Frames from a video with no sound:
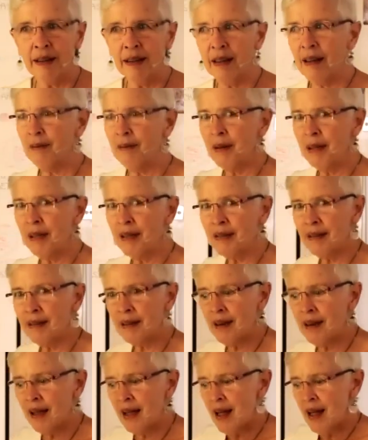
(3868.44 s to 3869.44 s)
That means
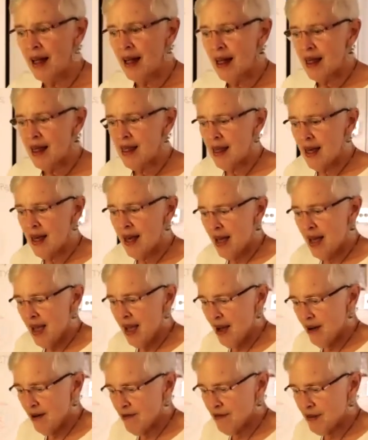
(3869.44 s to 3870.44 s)
that they
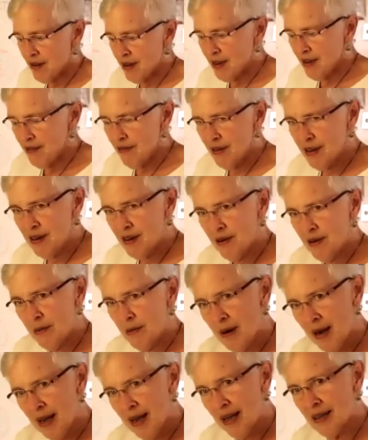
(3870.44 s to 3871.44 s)
have given
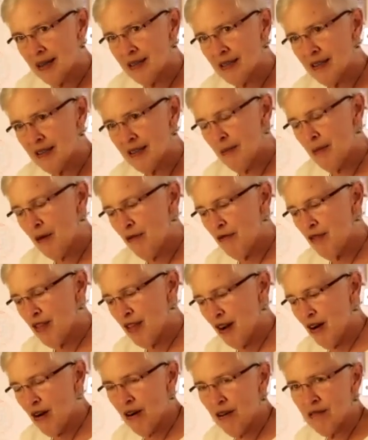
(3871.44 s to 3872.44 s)
away some of
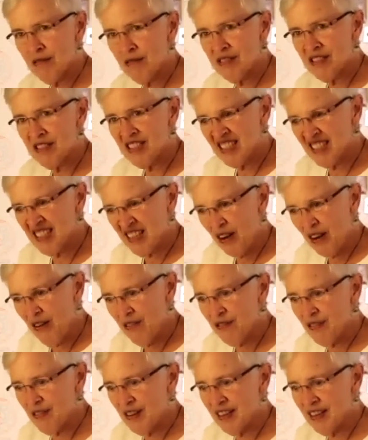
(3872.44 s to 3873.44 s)
their
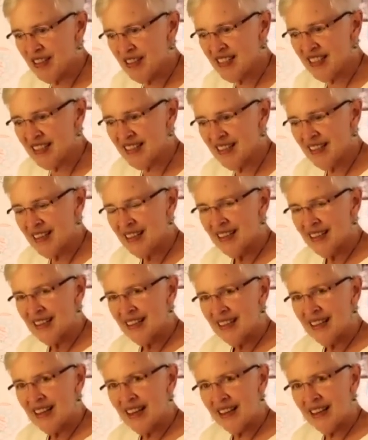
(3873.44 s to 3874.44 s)
selfness
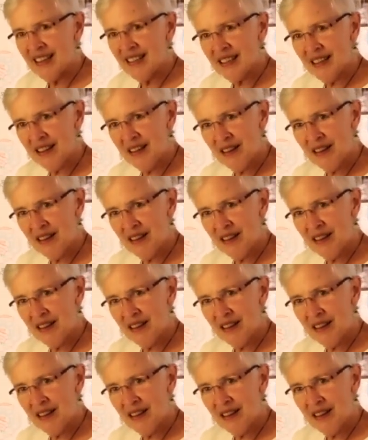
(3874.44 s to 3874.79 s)
as a